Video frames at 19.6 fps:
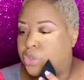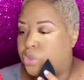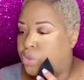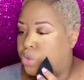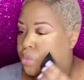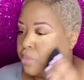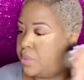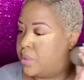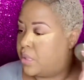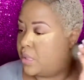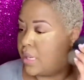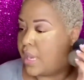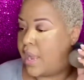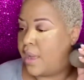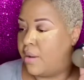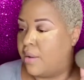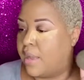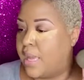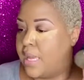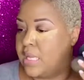blend it
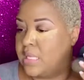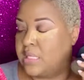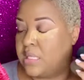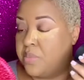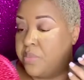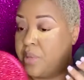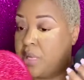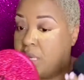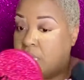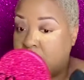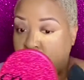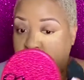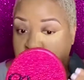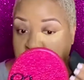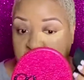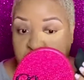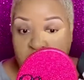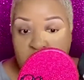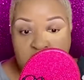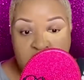out ASAP because when it
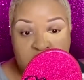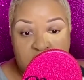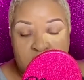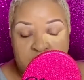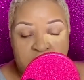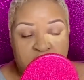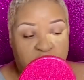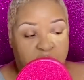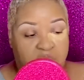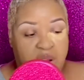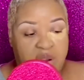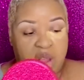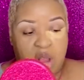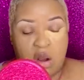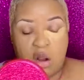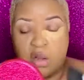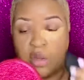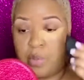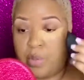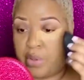dries up, it's very
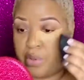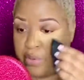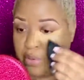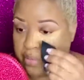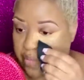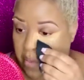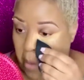hard to move.